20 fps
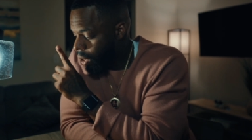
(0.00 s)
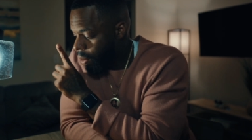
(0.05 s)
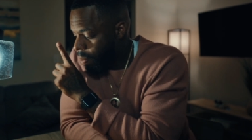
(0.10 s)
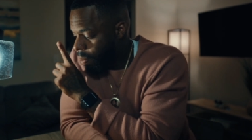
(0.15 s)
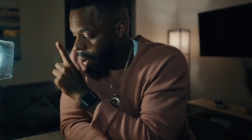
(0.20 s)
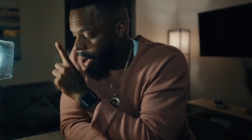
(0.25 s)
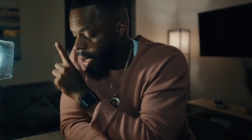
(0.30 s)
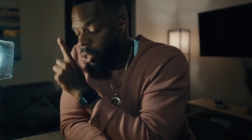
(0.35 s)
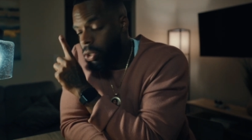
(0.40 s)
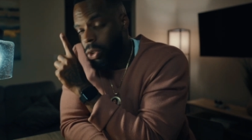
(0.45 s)

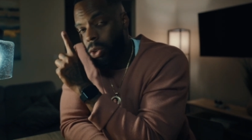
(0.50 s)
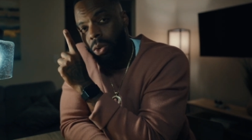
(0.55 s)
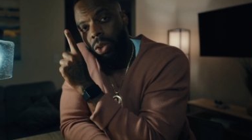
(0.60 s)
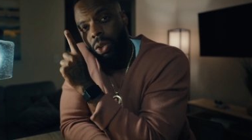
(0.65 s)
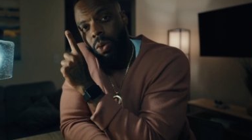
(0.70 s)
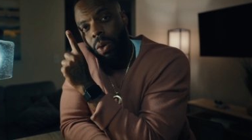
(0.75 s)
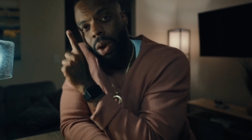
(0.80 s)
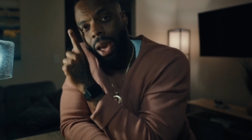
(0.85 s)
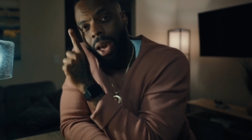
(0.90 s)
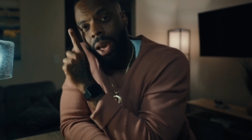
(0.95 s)
make sure
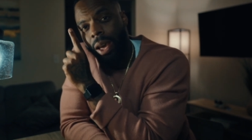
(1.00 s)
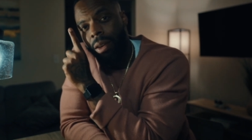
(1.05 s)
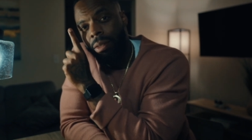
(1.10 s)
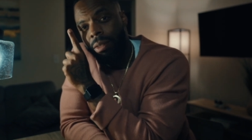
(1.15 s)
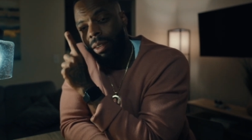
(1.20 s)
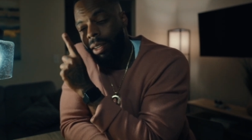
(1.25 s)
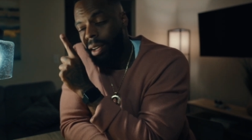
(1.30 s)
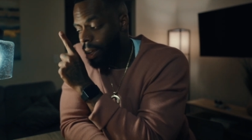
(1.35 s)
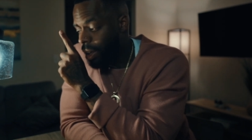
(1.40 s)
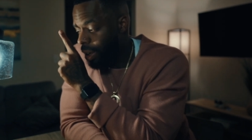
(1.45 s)
you have
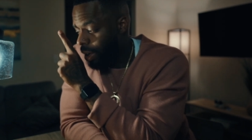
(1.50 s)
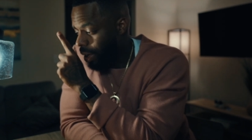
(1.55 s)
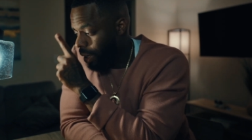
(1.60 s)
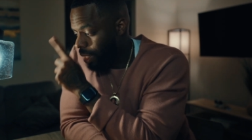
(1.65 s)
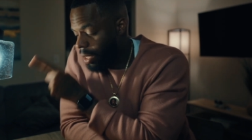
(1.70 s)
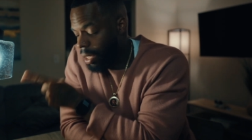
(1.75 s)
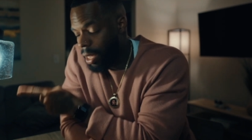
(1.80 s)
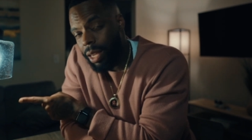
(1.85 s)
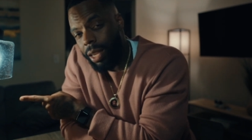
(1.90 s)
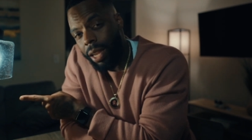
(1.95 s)
a
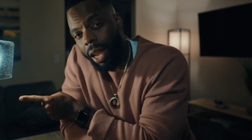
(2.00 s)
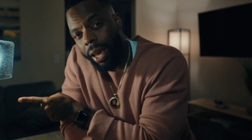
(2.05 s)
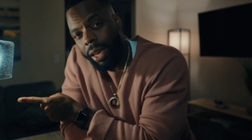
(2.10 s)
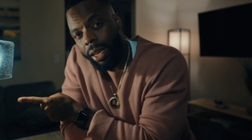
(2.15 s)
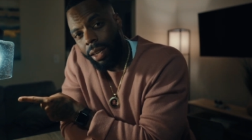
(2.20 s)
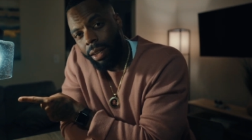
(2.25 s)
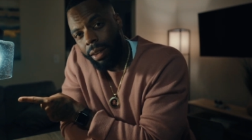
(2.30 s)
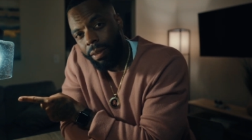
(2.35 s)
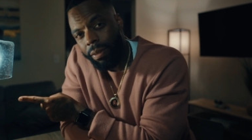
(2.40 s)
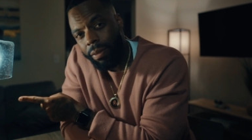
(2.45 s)
key
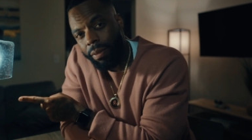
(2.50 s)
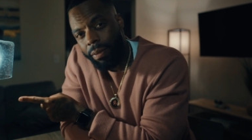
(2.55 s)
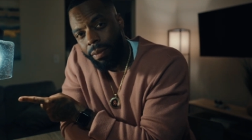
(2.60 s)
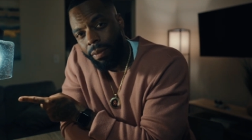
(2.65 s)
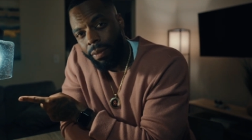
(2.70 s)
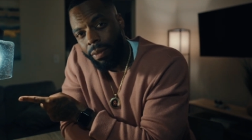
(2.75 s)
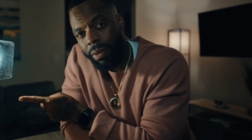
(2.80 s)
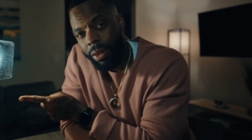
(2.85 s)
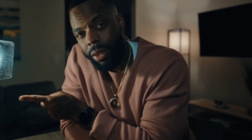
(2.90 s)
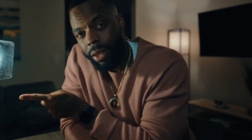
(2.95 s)
light,
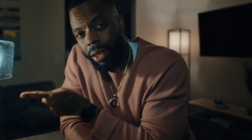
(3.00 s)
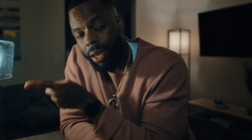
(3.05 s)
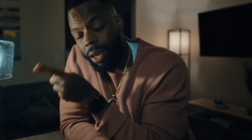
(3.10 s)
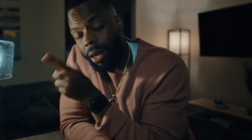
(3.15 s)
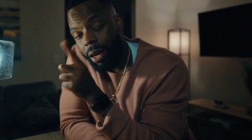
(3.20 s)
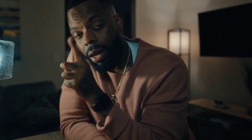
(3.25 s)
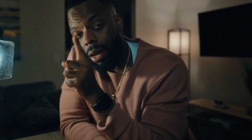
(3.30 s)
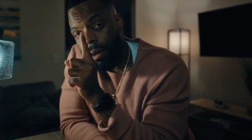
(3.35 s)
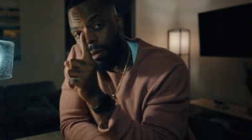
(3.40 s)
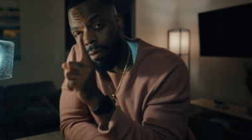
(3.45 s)

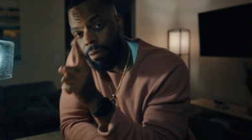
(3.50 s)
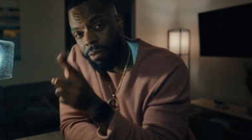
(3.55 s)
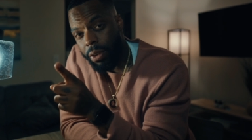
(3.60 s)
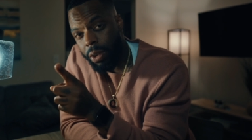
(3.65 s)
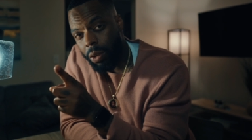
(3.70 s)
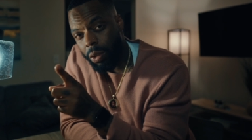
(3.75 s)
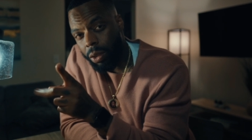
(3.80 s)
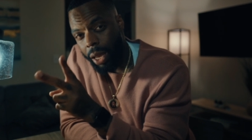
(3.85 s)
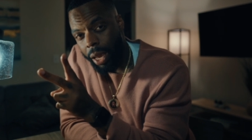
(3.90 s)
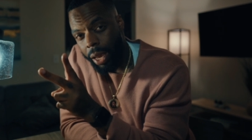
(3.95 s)
a
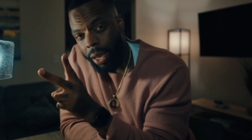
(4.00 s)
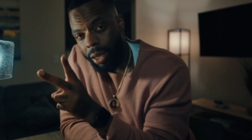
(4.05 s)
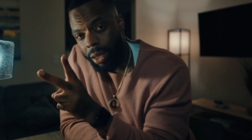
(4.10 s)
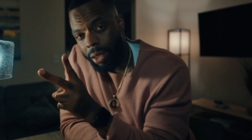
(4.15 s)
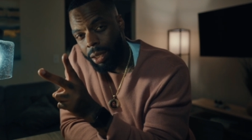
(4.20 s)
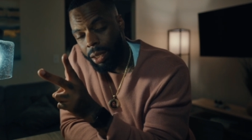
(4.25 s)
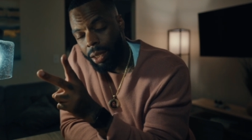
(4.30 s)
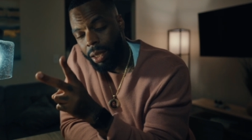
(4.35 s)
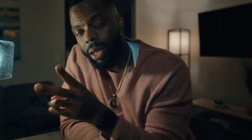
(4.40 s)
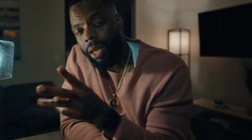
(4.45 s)
fill light,
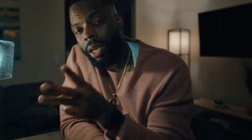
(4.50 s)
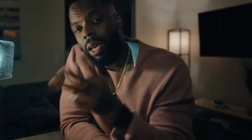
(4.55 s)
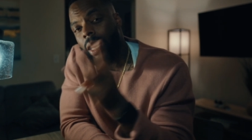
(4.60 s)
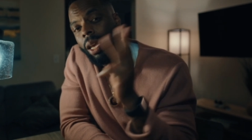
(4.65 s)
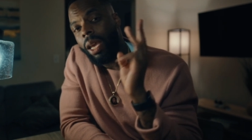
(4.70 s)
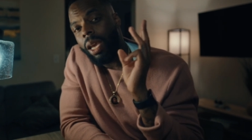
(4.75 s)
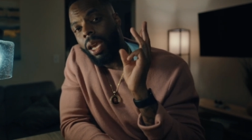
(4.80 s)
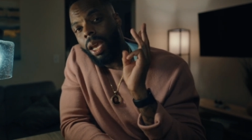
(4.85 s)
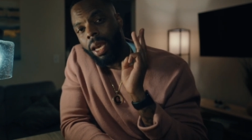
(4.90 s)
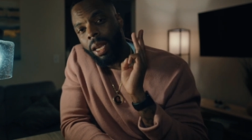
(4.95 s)

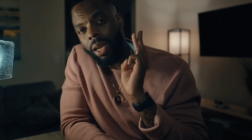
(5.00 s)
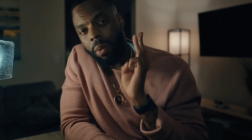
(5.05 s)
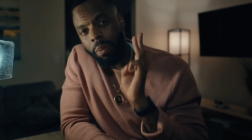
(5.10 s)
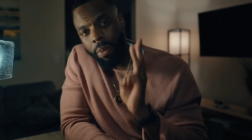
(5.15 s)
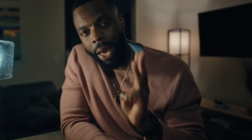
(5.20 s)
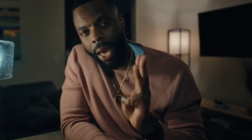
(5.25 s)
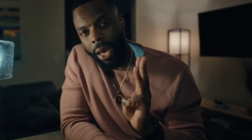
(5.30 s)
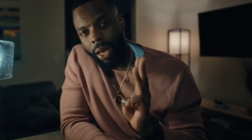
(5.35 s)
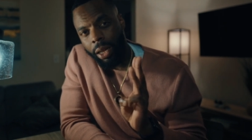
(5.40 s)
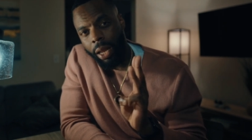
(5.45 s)
and a
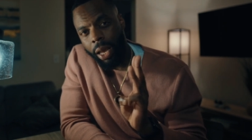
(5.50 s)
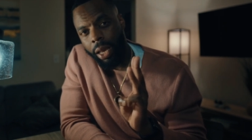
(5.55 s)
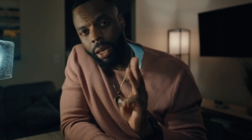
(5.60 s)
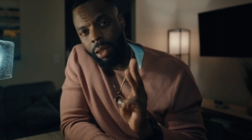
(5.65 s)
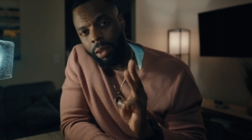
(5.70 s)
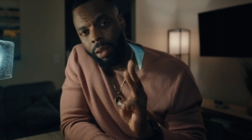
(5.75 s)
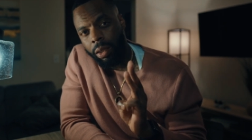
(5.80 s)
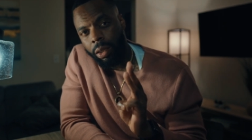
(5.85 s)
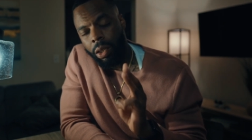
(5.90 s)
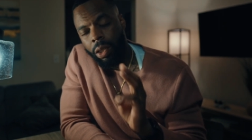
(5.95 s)
backlight.
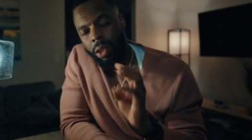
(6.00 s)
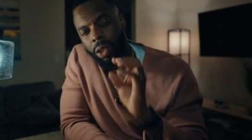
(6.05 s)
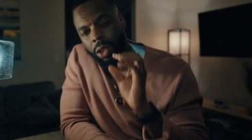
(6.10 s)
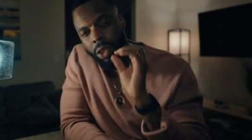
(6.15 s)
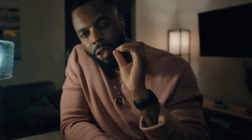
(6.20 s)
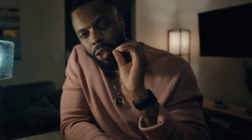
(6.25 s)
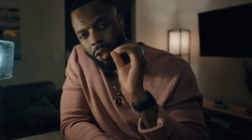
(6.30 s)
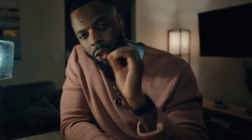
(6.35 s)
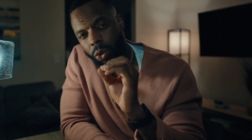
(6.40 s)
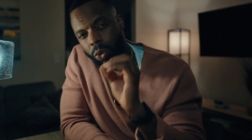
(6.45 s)

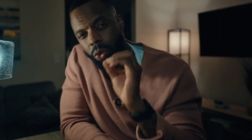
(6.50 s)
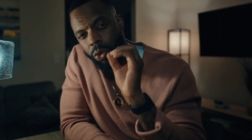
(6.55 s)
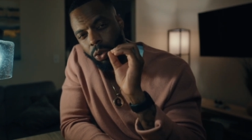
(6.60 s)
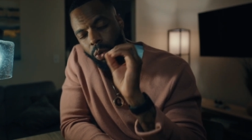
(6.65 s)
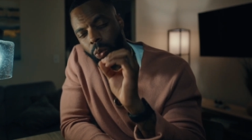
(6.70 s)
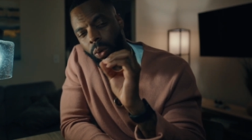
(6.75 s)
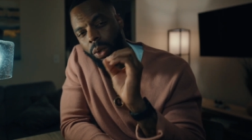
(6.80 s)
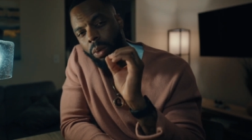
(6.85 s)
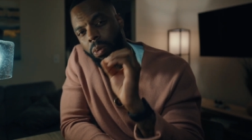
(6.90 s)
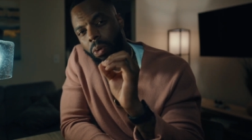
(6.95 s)
Use
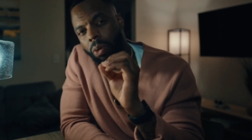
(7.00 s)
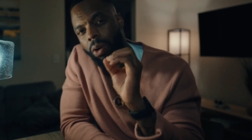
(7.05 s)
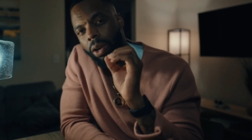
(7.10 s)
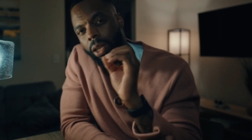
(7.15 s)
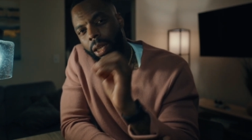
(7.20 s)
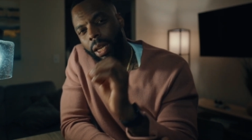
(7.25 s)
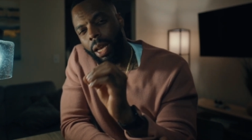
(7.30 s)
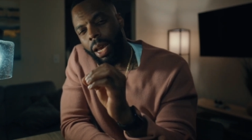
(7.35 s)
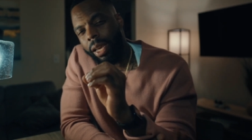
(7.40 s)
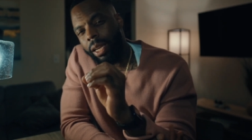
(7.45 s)

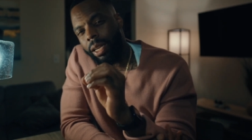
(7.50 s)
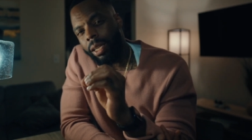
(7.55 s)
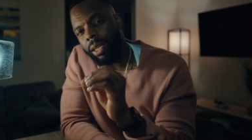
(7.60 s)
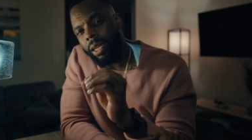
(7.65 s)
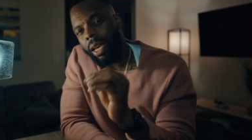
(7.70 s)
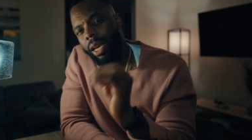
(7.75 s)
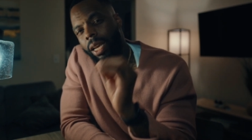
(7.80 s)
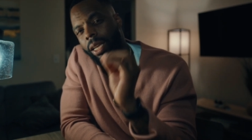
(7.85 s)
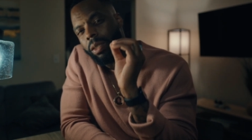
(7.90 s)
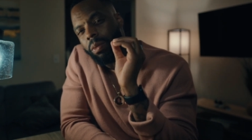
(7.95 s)
3-point lighting
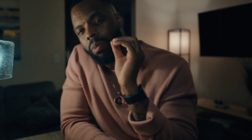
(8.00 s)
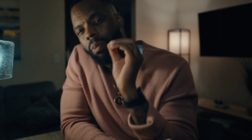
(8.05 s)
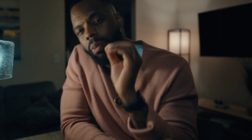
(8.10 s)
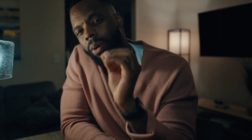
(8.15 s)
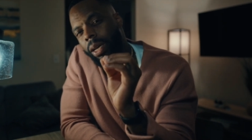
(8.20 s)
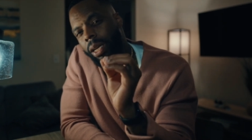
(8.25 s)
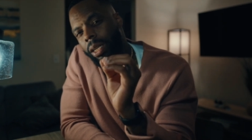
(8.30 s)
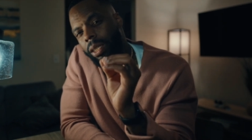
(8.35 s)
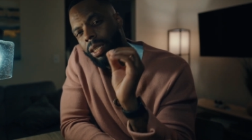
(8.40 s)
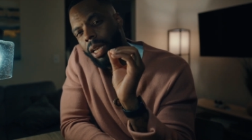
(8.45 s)
as
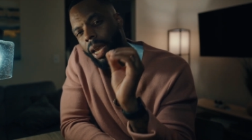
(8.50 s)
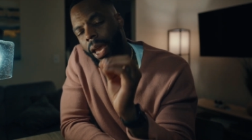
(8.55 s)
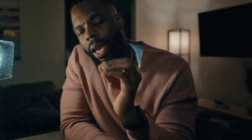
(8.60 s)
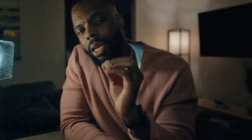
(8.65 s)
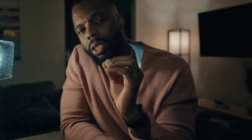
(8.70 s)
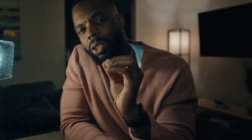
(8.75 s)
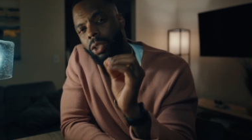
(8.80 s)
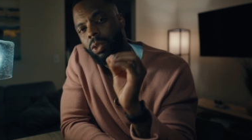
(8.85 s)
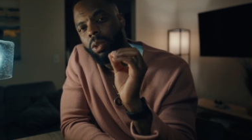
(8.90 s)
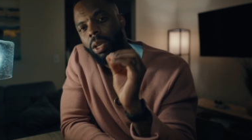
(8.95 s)
much
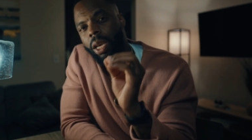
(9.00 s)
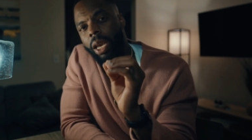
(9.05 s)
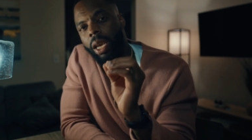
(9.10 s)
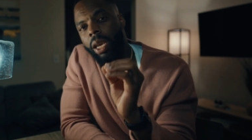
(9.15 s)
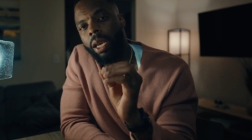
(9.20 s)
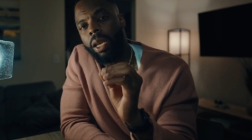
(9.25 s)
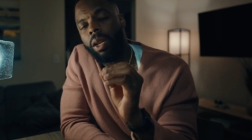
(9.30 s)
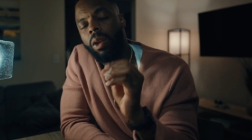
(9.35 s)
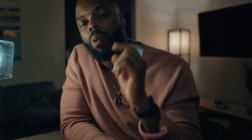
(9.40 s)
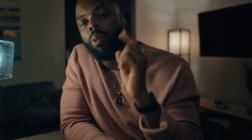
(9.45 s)
as you
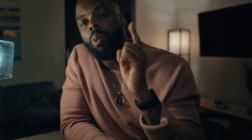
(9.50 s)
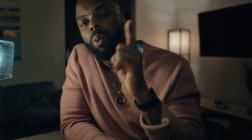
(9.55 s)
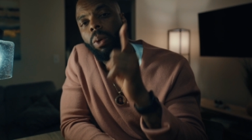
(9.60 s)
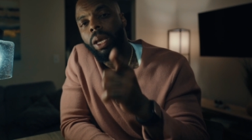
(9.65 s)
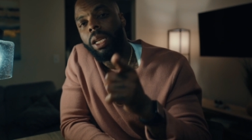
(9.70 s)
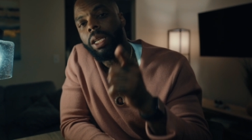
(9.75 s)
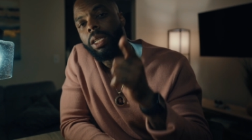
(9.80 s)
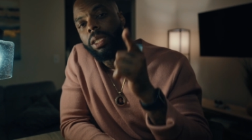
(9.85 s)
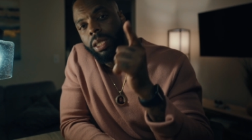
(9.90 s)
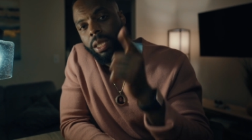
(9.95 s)
can
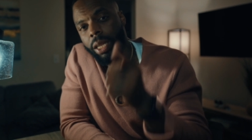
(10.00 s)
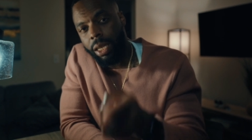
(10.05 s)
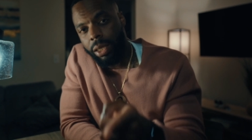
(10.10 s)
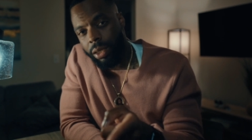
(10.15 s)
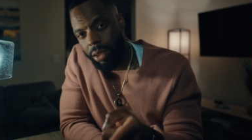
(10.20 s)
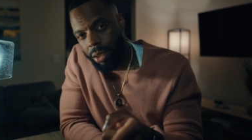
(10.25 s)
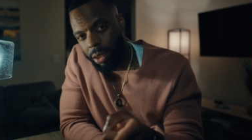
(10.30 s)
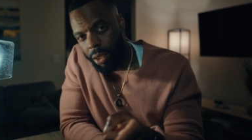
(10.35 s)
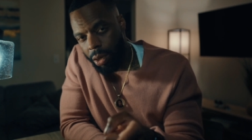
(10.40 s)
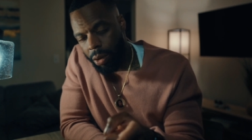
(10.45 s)
when it's
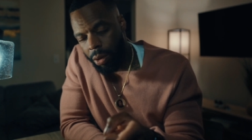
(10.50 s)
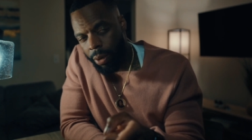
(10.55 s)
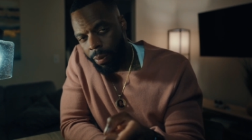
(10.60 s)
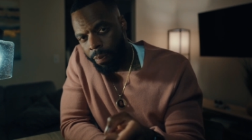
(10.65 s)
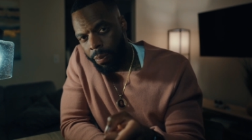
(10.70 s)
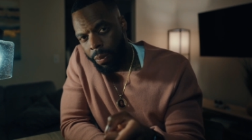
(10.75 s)
necessary.